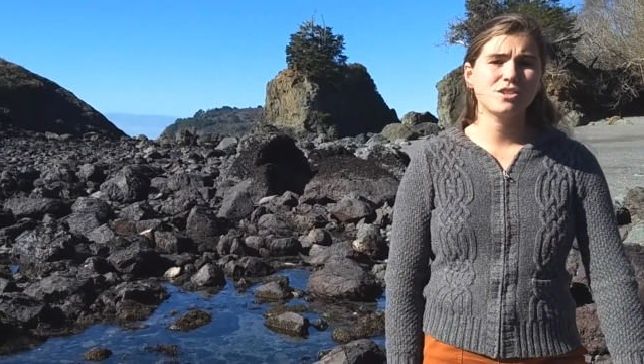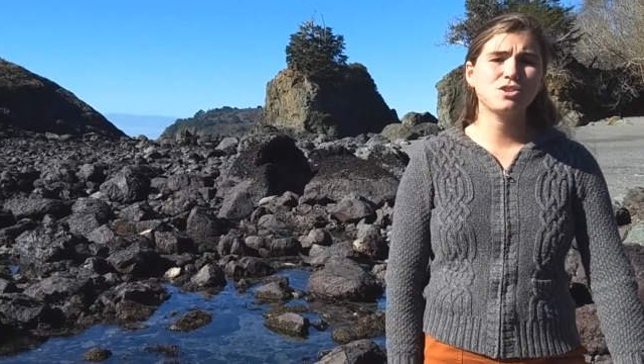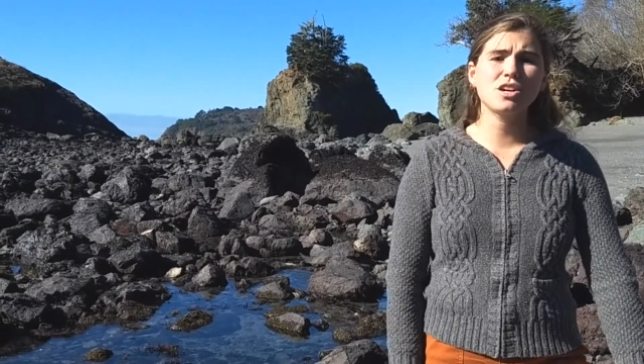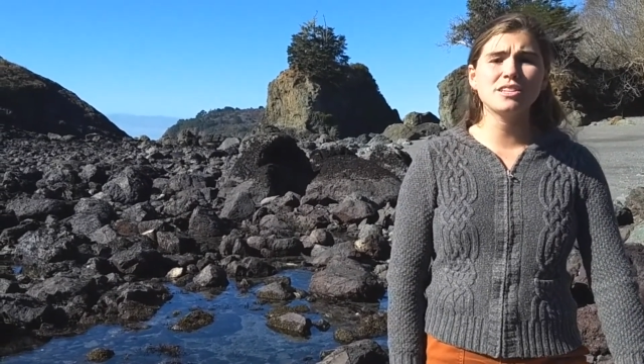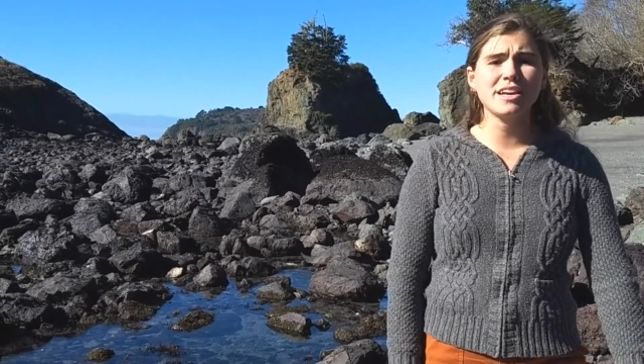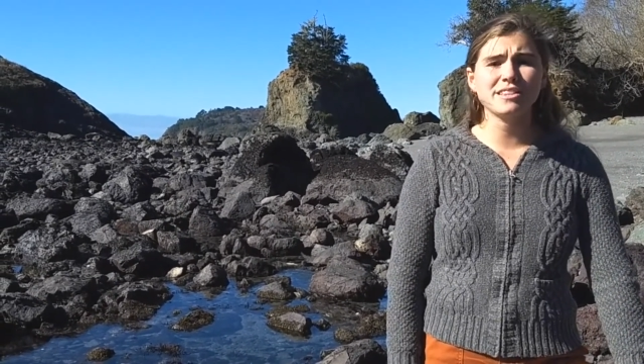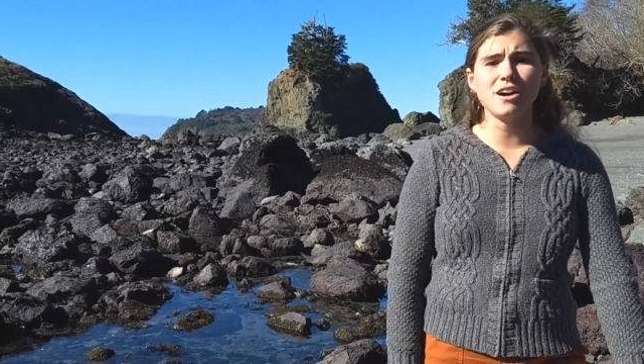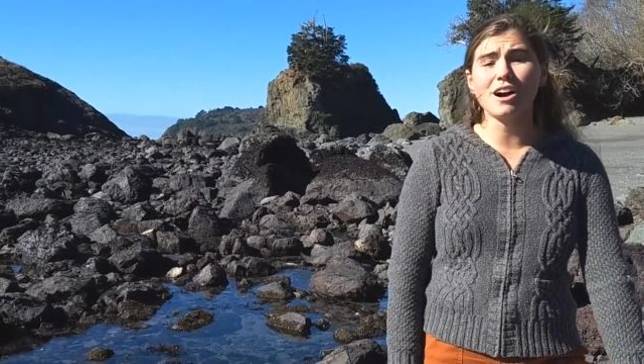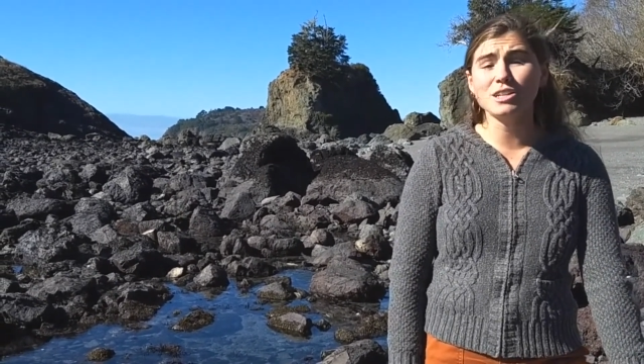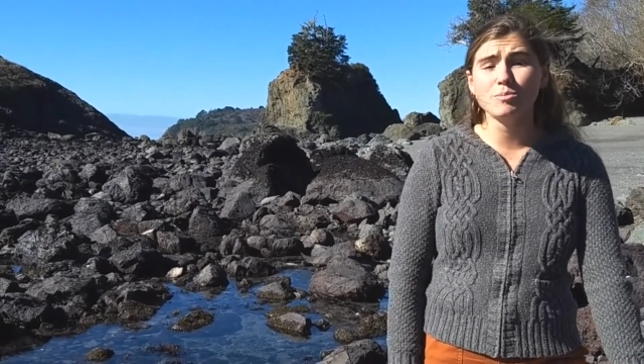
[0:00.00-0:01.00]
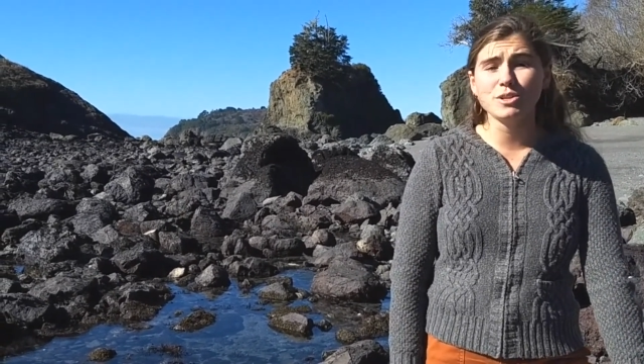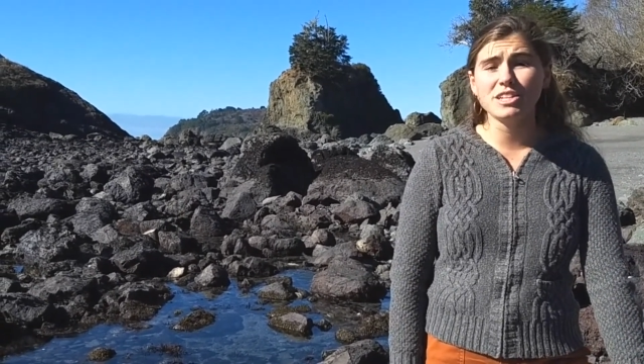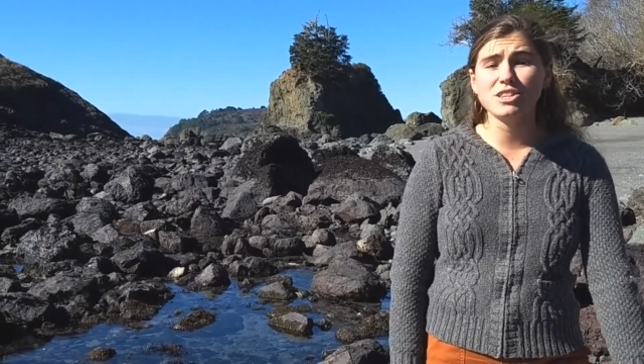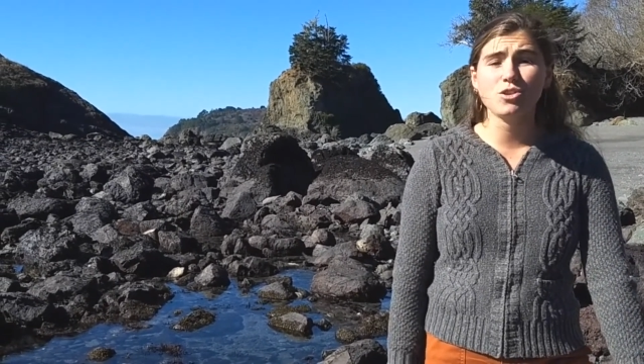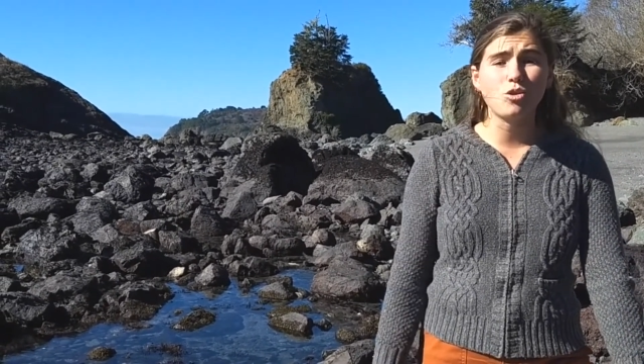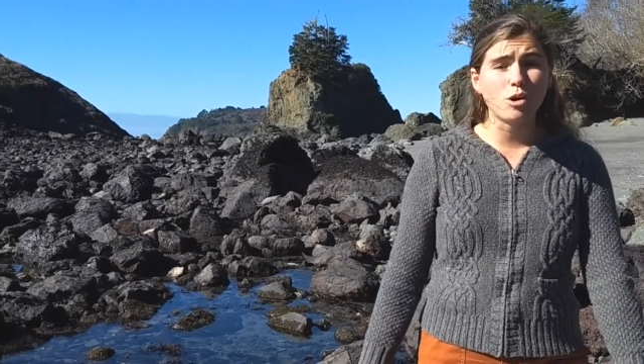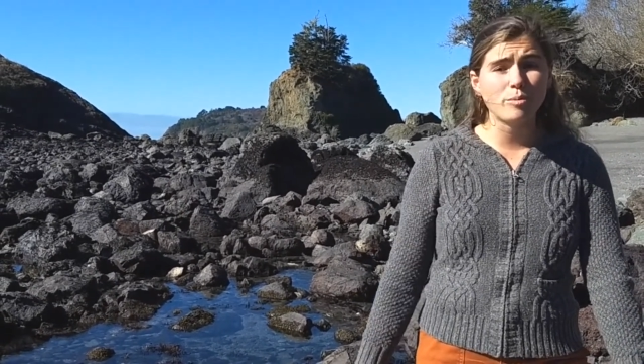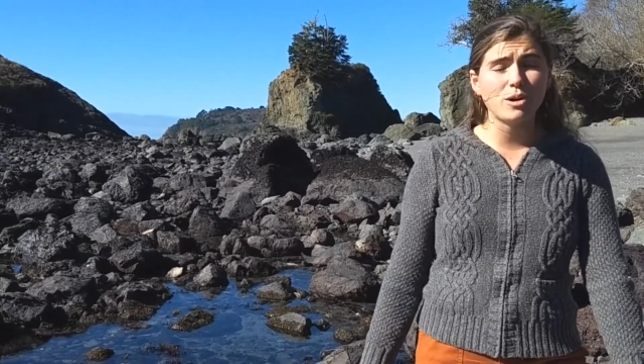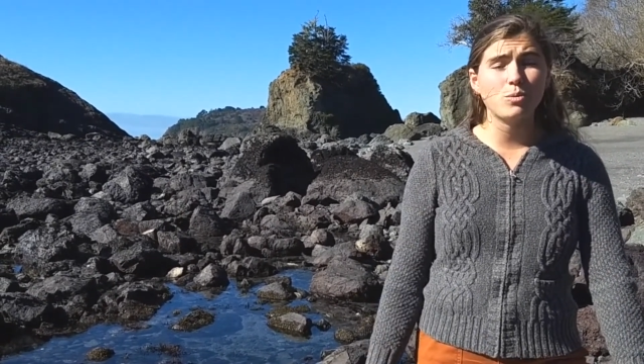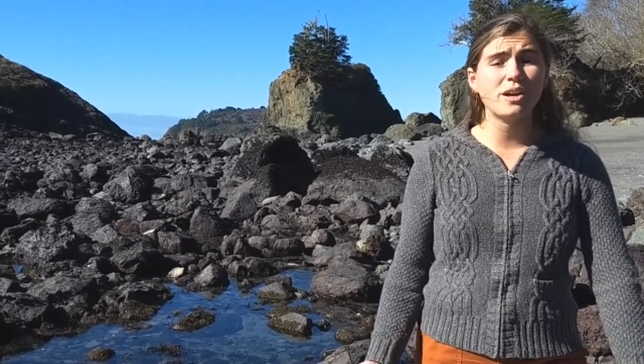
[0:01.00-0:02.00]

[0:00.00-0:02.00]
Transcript: So just like the octopus and the cormorant,